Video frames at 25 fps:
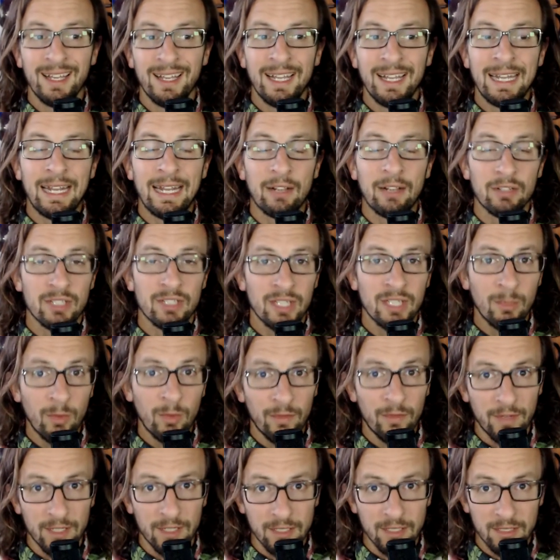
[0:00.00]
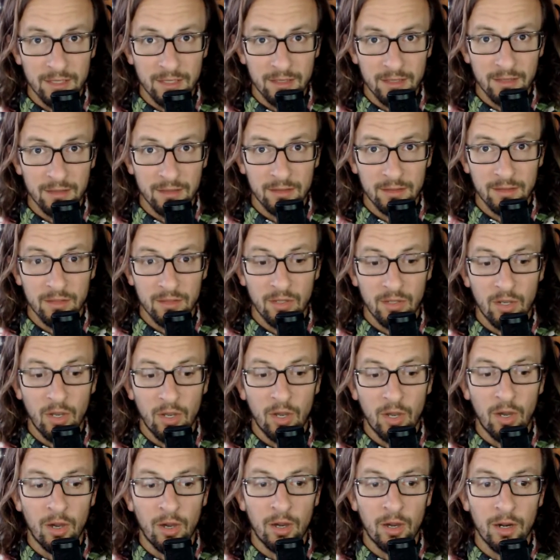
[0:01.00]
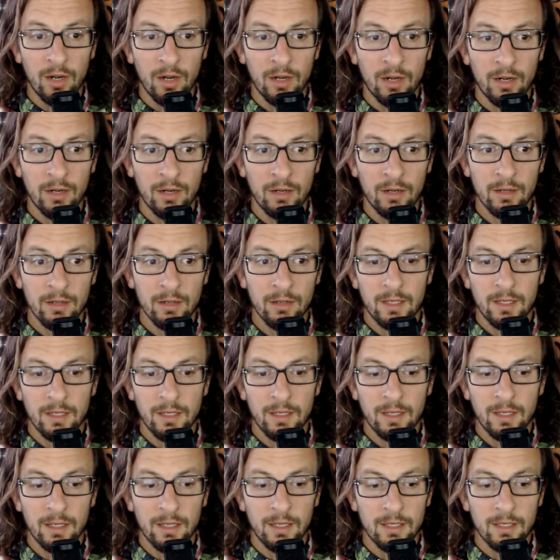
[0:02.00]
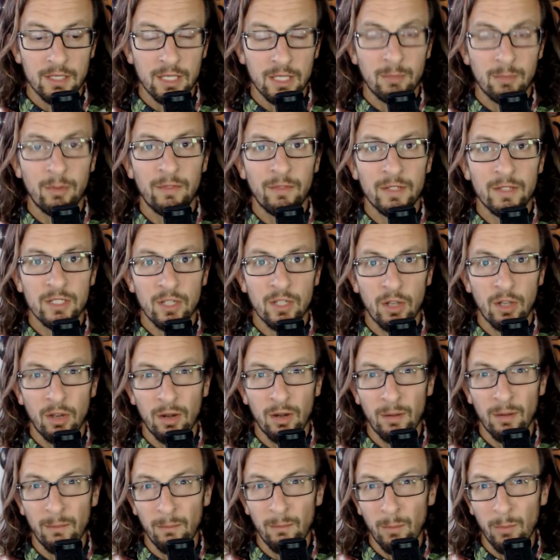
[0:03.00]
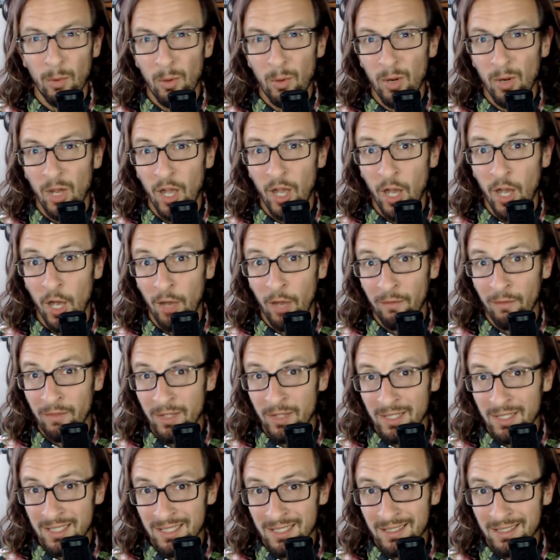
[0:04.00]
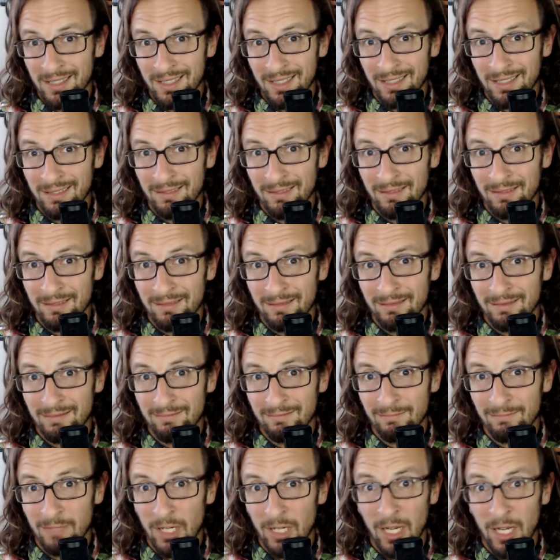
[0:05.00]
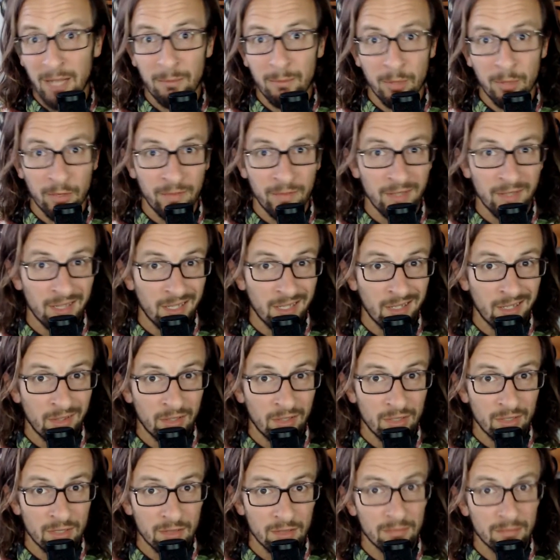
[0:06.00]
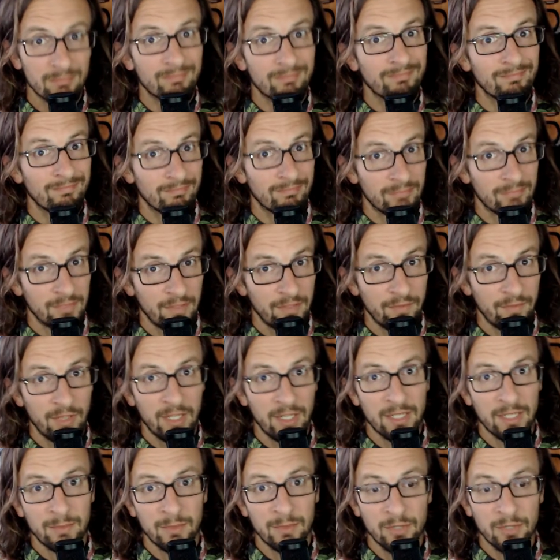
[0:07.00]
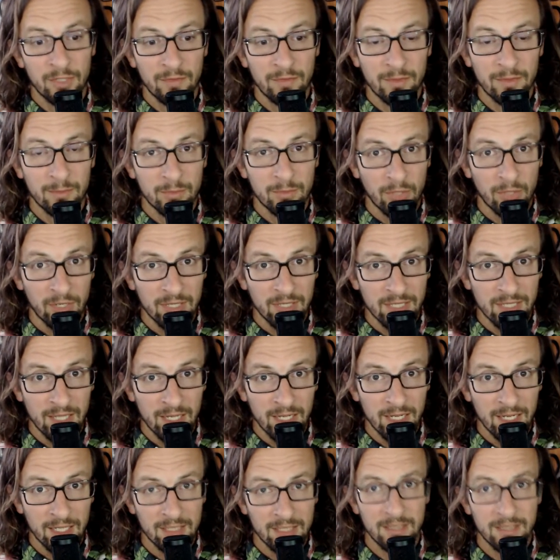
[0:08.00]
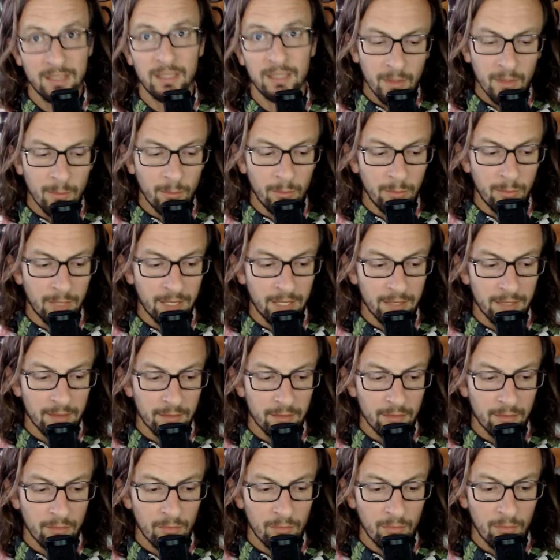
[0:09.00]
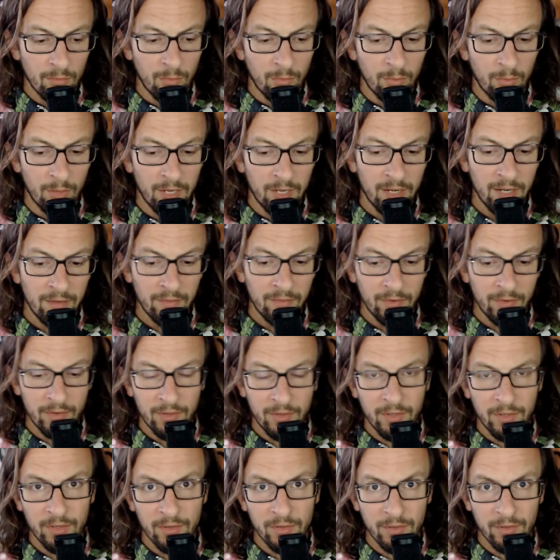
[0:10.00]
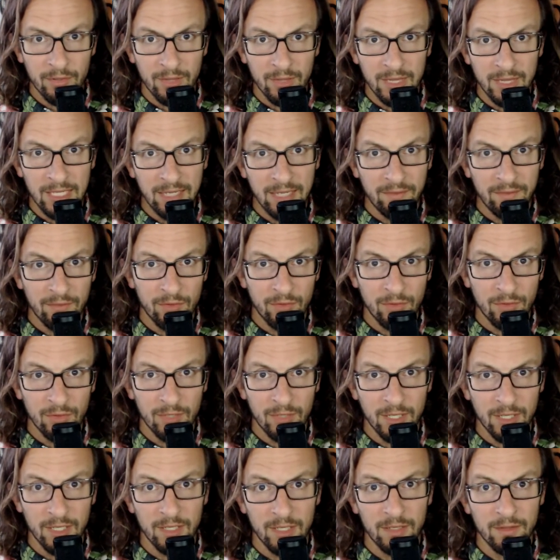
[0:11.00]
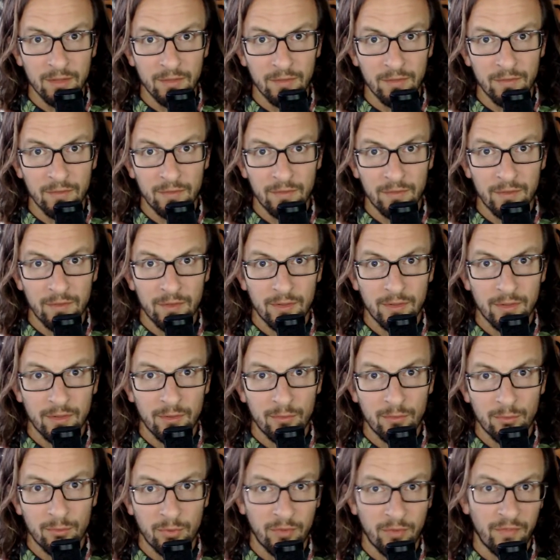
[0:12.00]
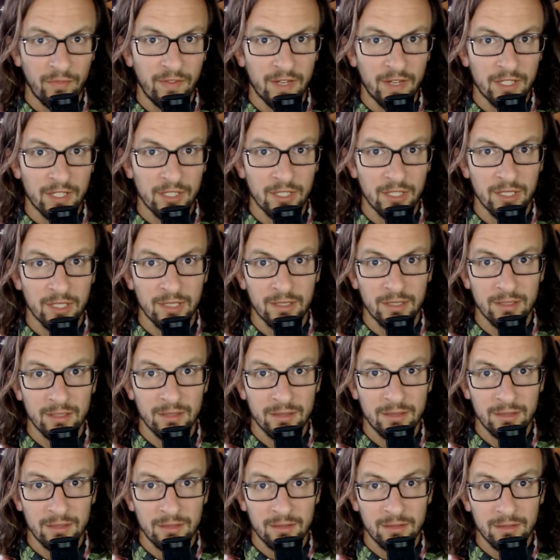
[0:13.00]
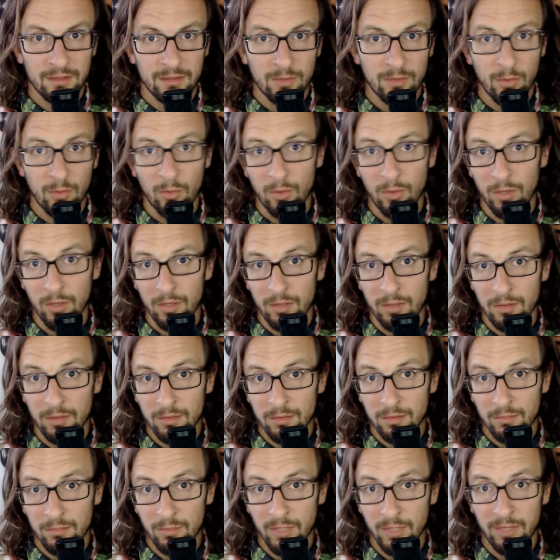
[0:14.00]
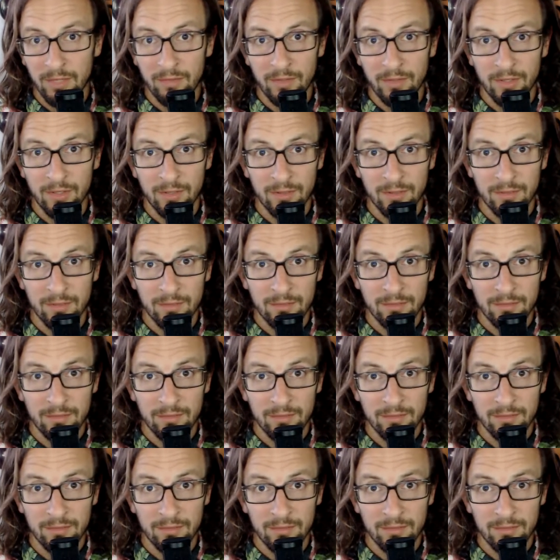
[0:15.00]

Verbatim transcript: Now, some of us are, uh, some of us are more obviously not perfect than others. If you catch my drift, I'm trying to say that nicely. But whatever your level of perfection or whatever your